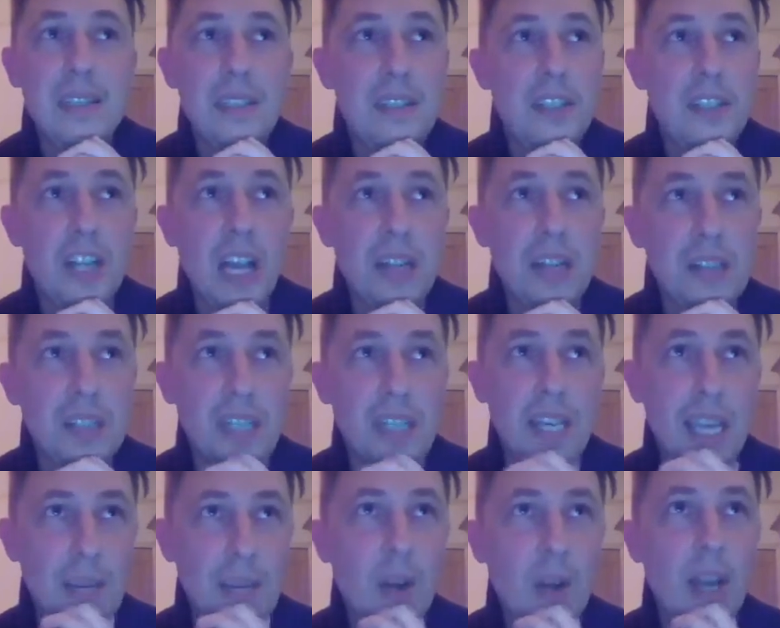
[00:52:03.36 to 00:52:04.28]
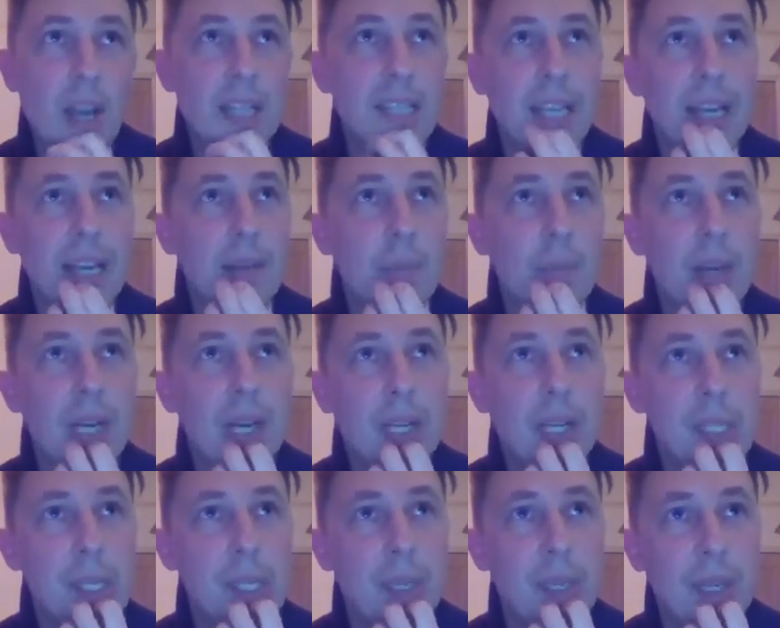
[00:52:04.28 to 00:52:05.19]
just to keep writing. And when I
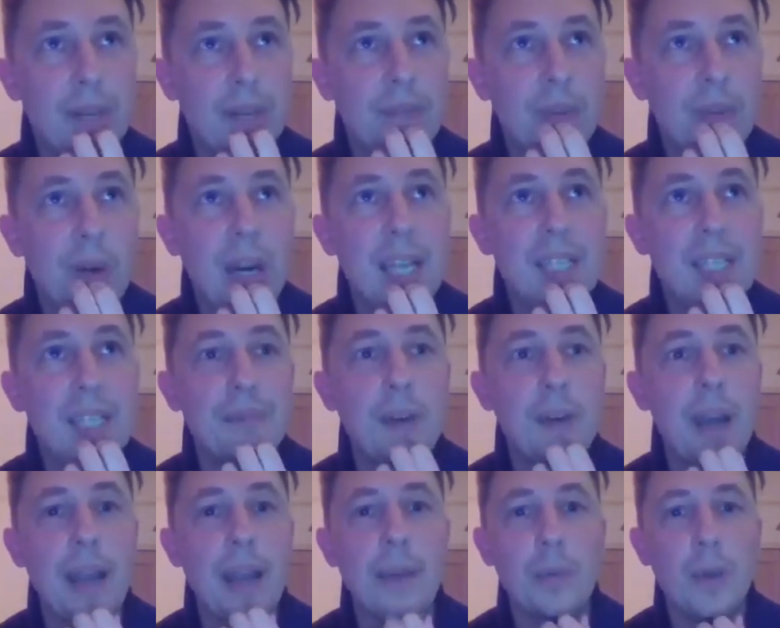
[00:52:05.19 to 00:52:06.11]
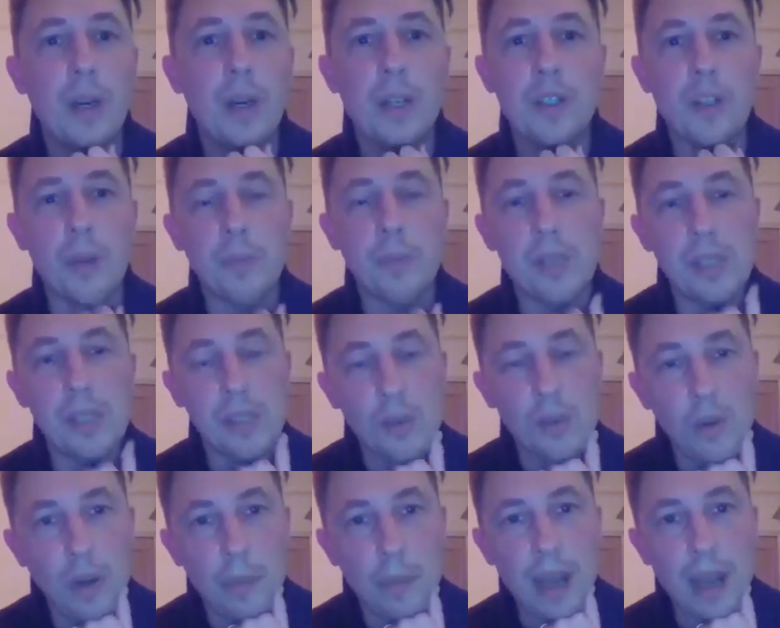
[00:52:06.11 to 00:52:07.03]
do kind of creative writing workshops, it's
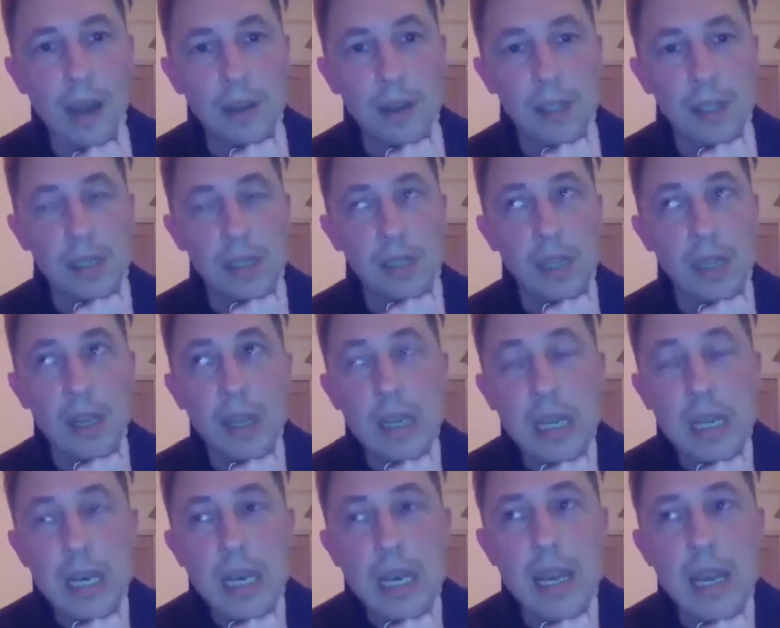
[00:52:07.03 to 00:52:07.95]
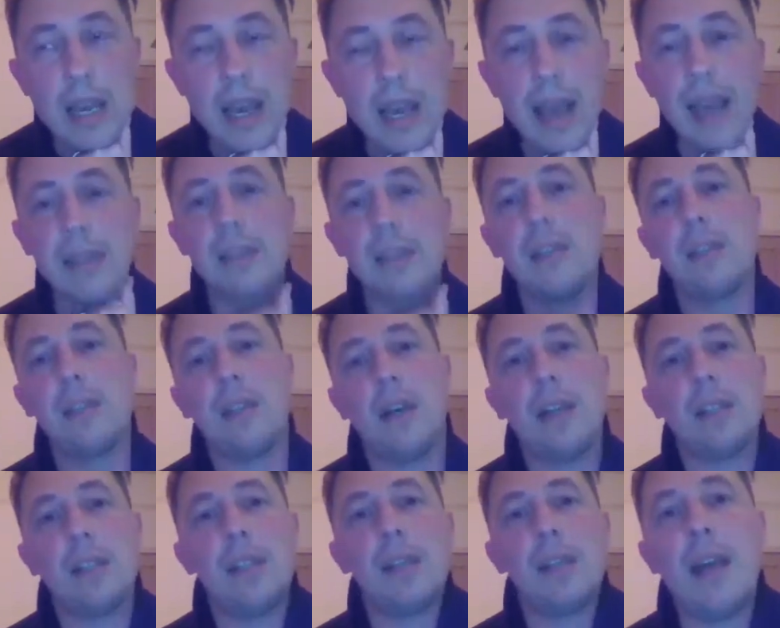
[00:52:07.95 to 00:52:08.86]
all about just
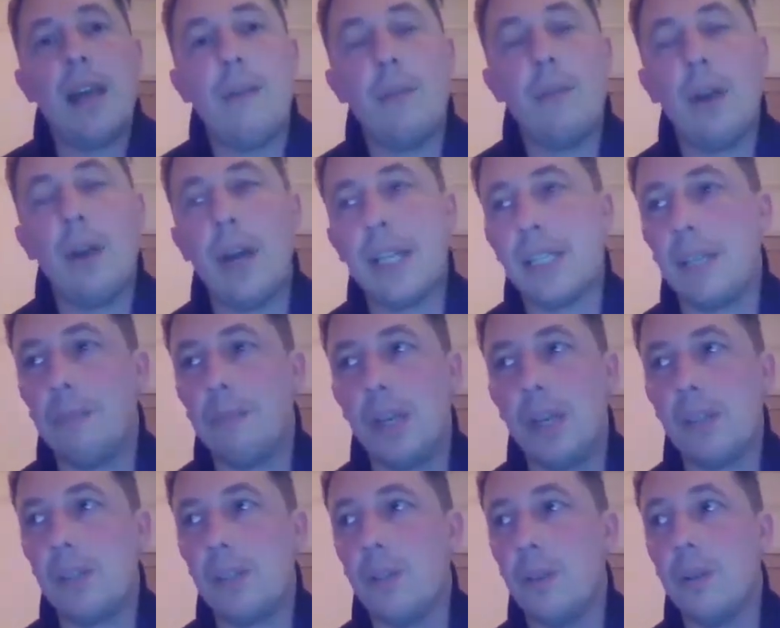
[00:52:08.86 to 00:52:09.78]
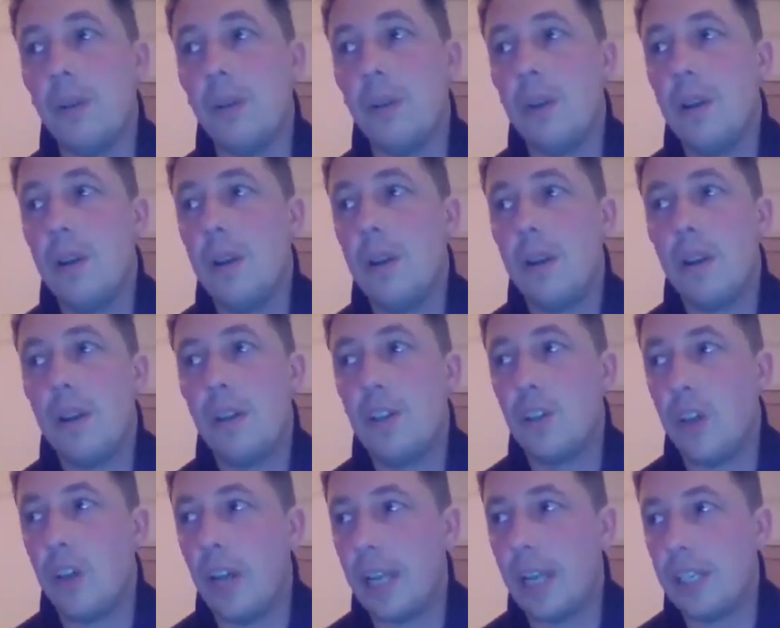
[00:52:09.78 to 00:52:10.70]
exercising that writing muscle,
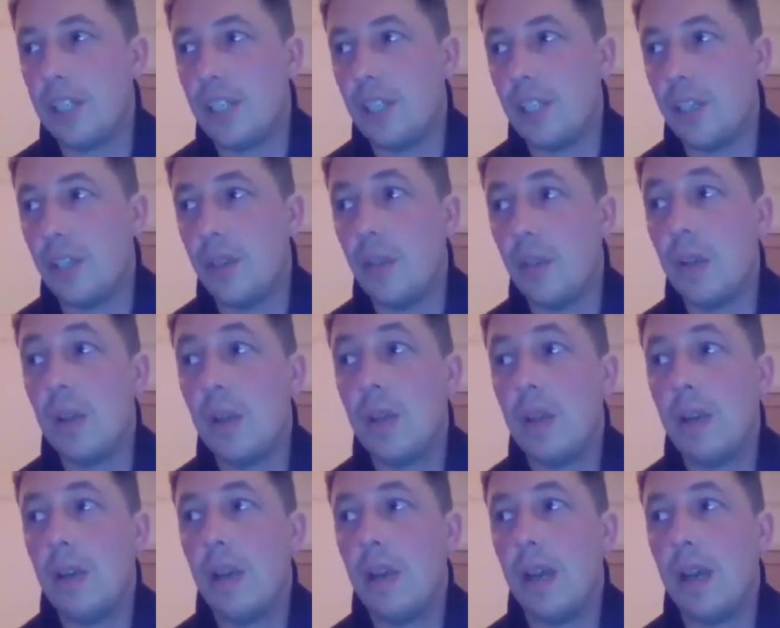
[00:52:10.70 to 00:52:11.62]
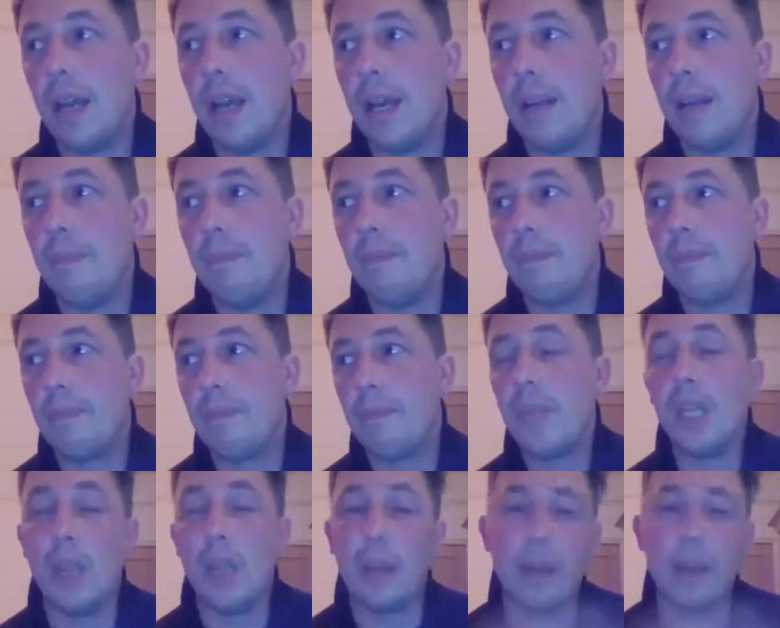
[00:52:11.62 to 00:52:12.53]
trying to,
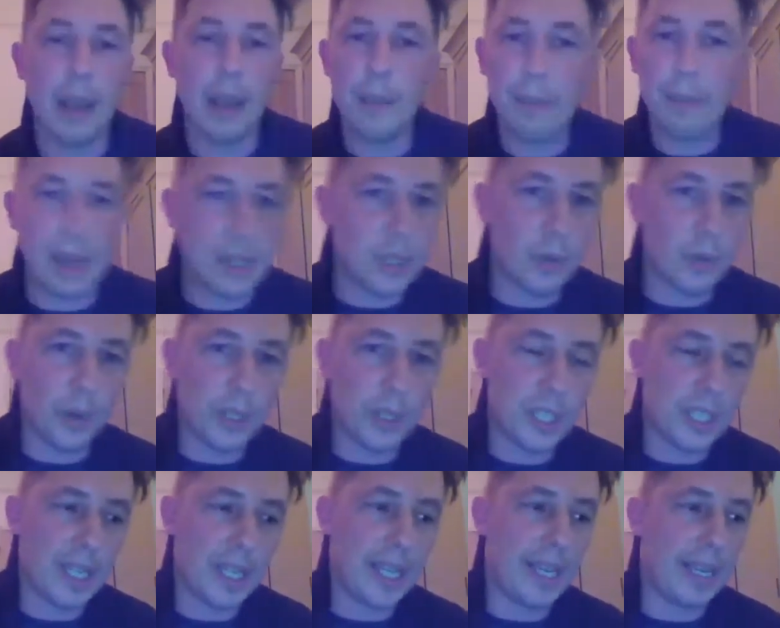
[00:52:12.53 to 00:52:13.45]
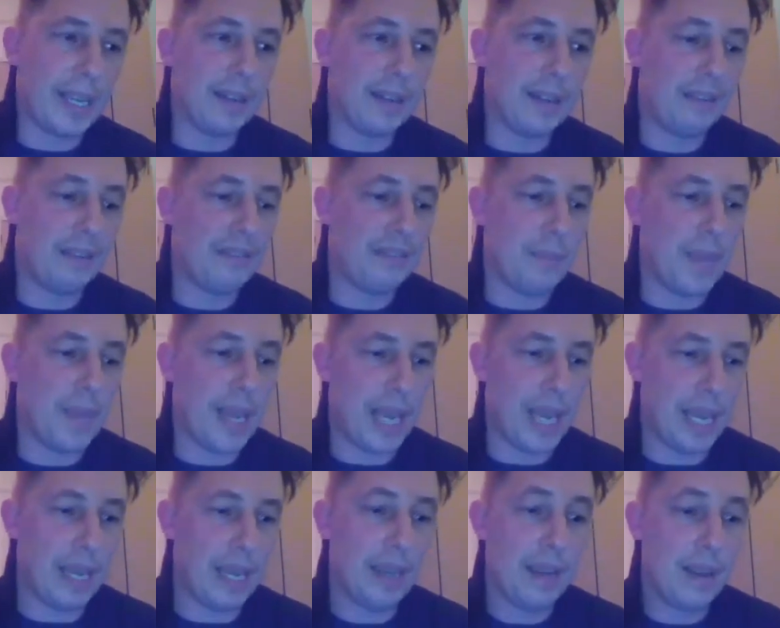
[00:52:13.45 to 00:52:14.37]
going back to Roger Deakin. Like for
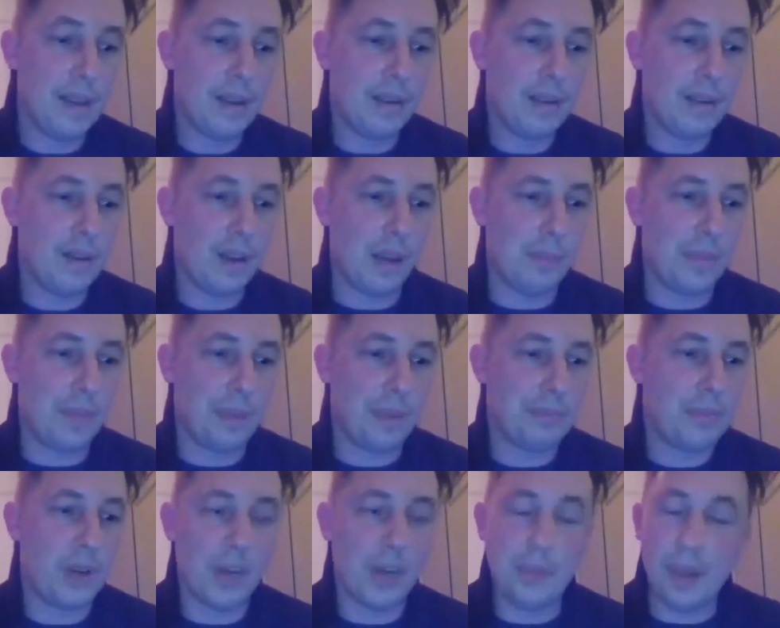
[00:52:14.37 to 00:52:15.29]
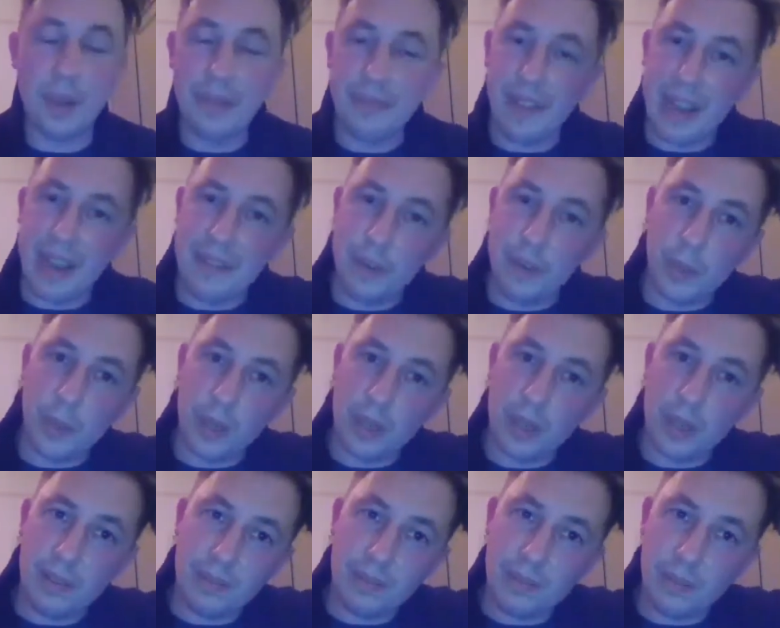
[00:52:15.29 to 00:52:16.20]
me, like probably my favourite
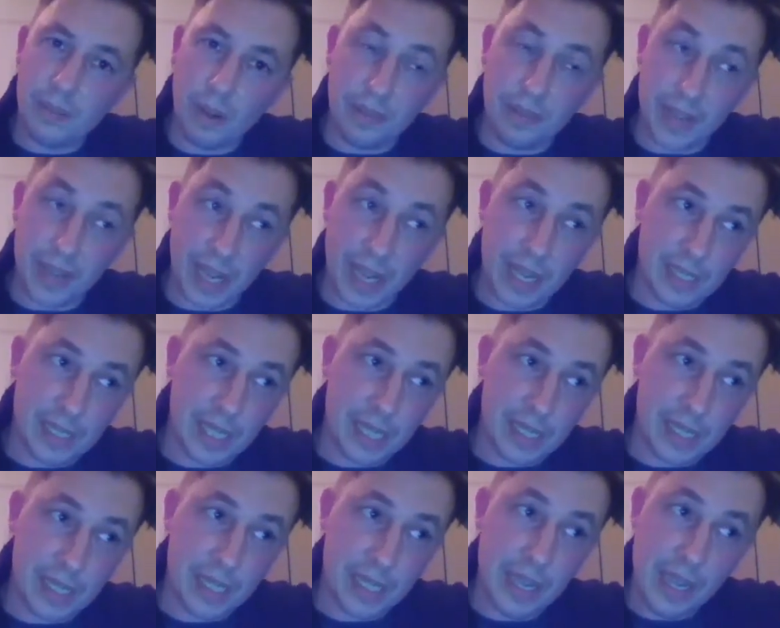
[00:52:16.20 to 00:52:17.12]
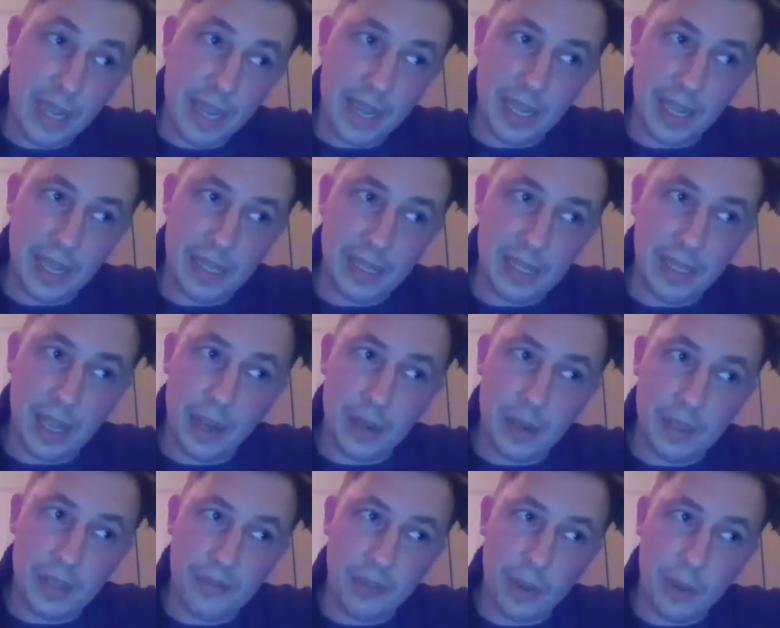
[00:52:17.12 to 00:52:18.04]
book of his is
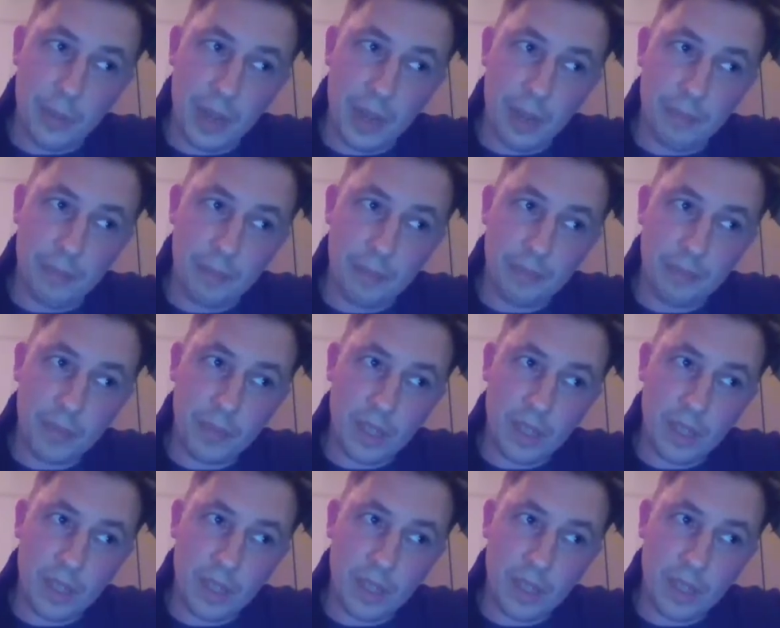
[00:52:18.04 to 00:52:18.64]
Notes from